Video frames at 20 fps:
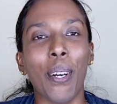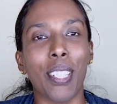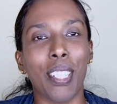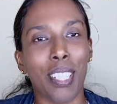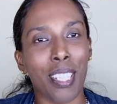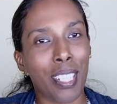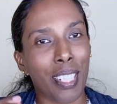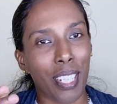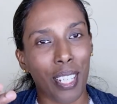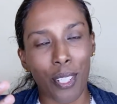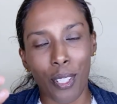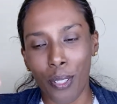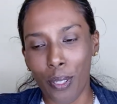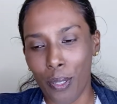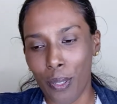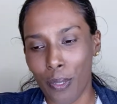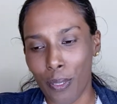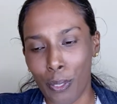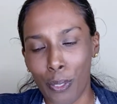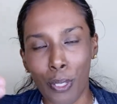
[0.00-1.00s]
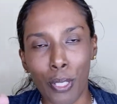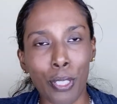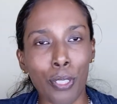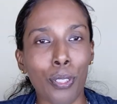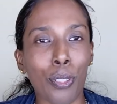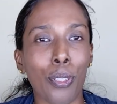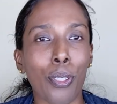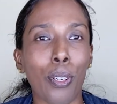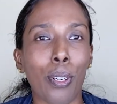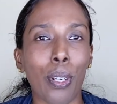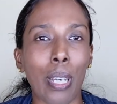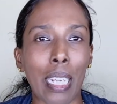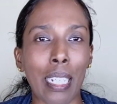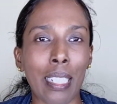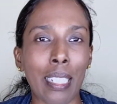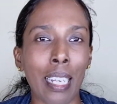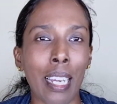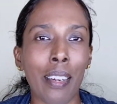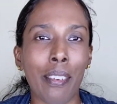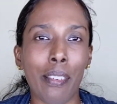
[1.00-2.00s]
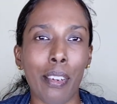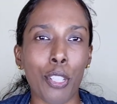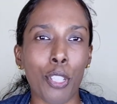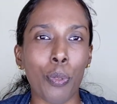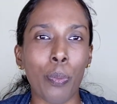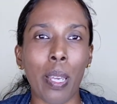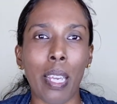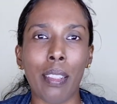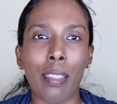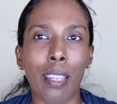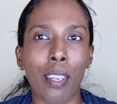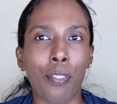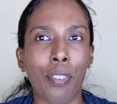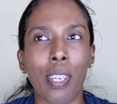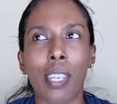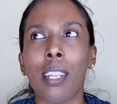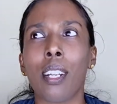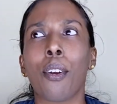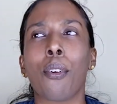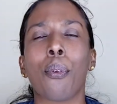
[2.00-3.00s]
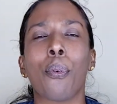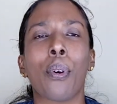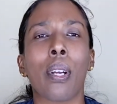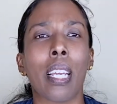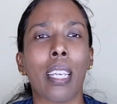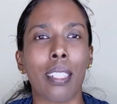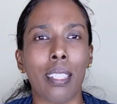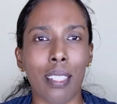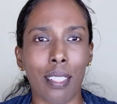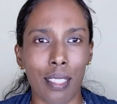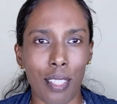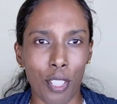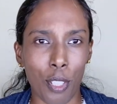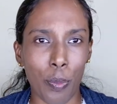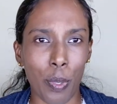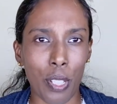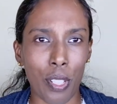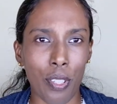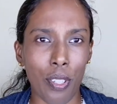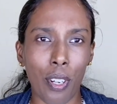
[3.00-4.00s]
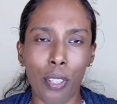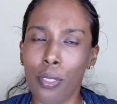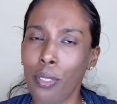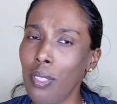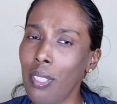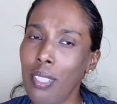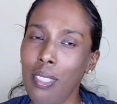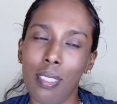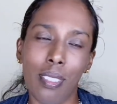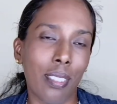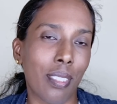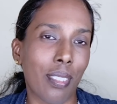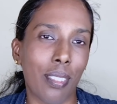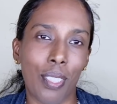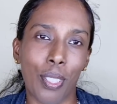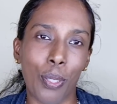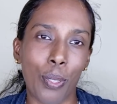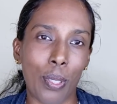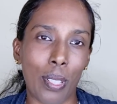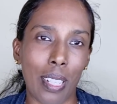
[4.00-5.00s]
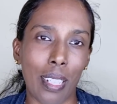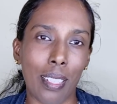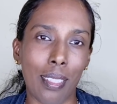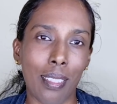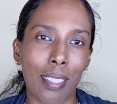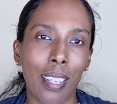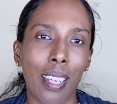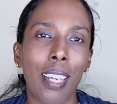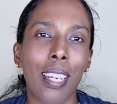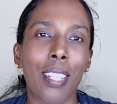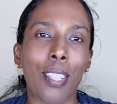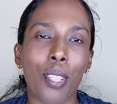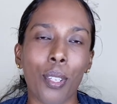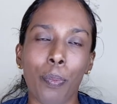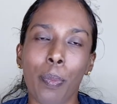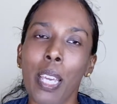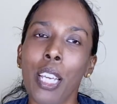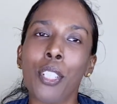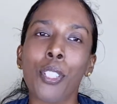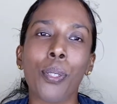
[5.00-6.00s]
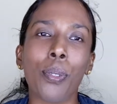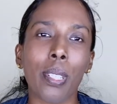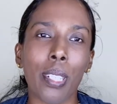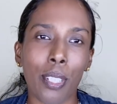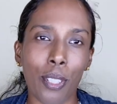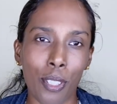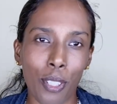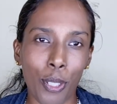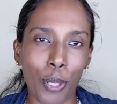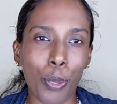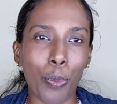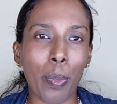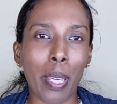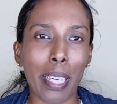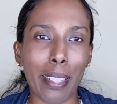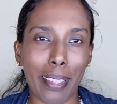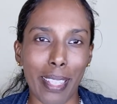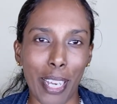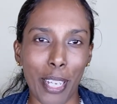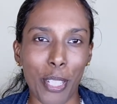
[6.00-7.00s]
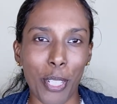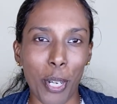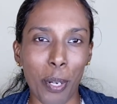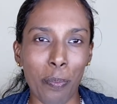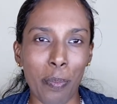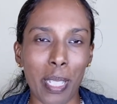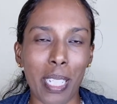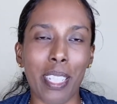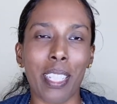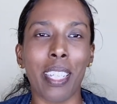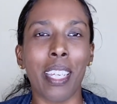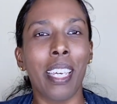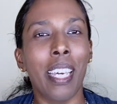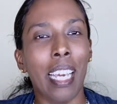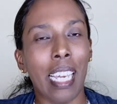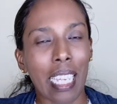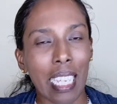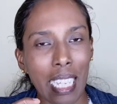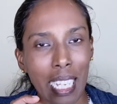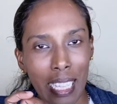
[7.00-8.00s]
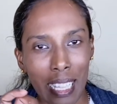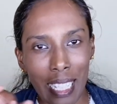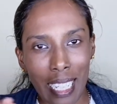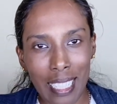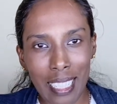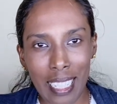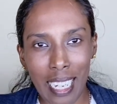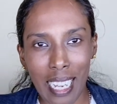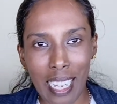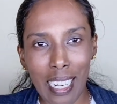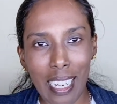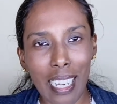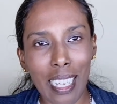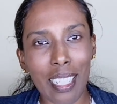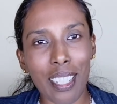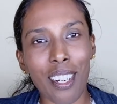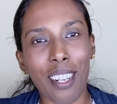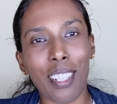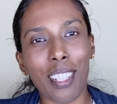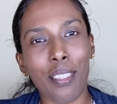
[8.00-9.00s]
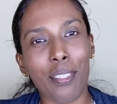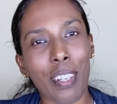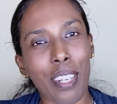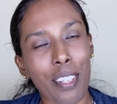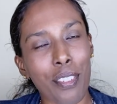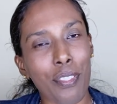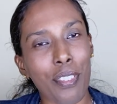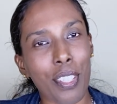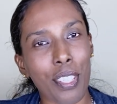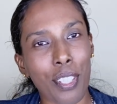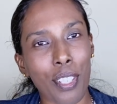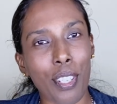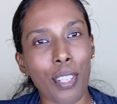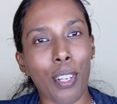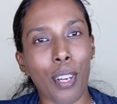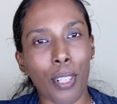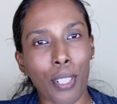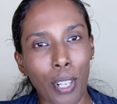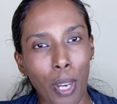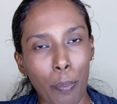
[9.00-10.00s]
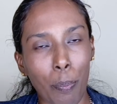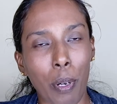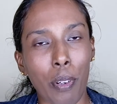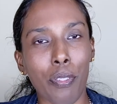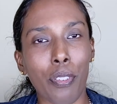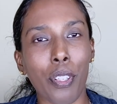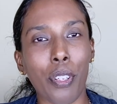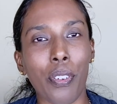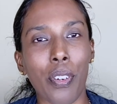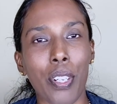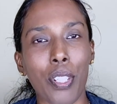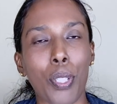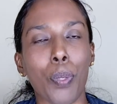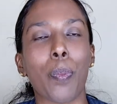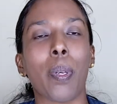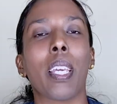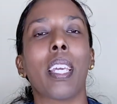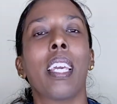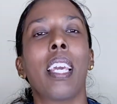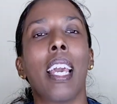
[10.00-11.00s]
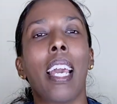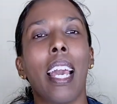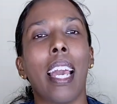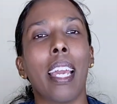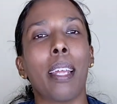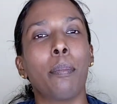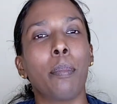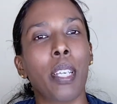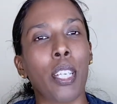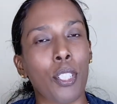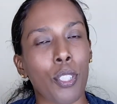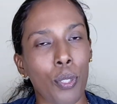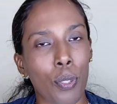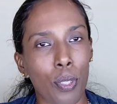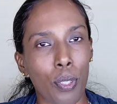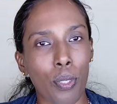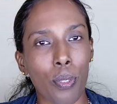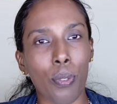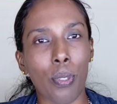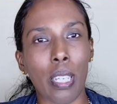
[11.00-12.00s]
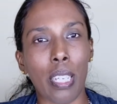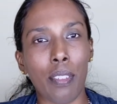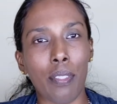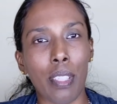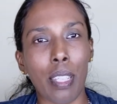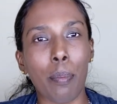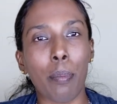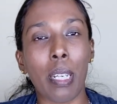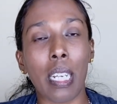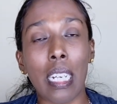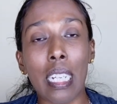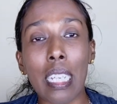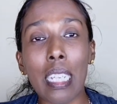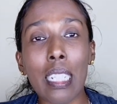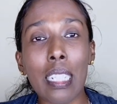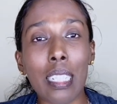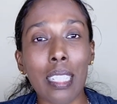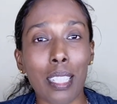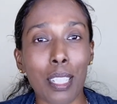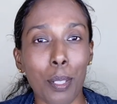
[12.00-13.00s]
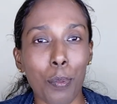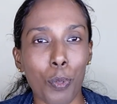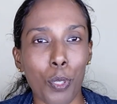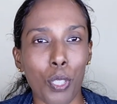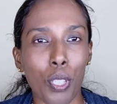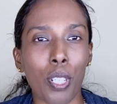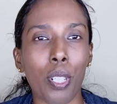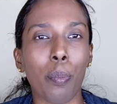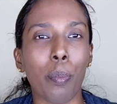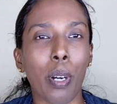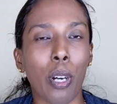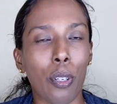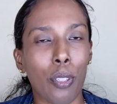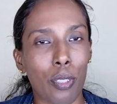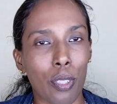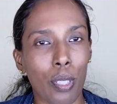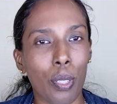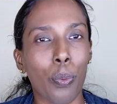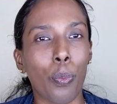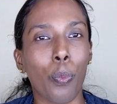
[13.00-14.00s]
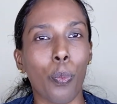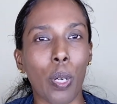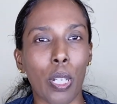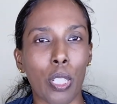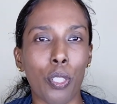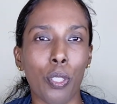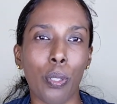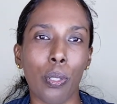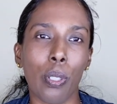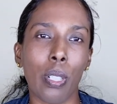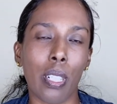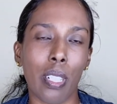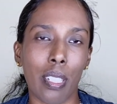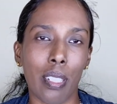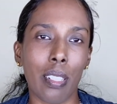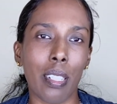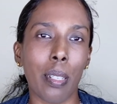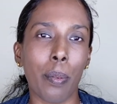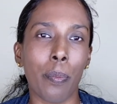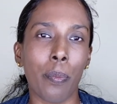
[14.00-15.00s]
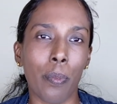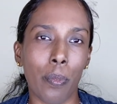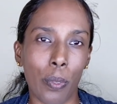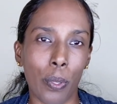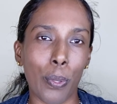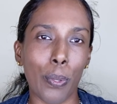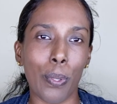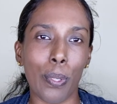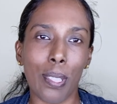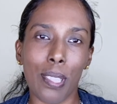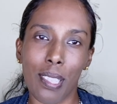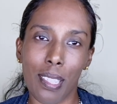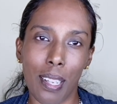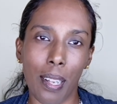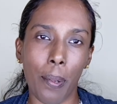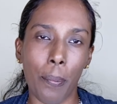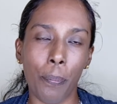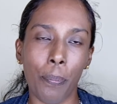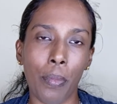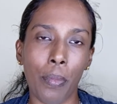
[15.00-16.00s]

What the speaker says: Just going through the entire resume and they figure out, okay, this resume is not good, useless. So make sure you make their job easy. Get that tagline on the very first top of your resume, and make sure you give them a clear description about what your career goals are.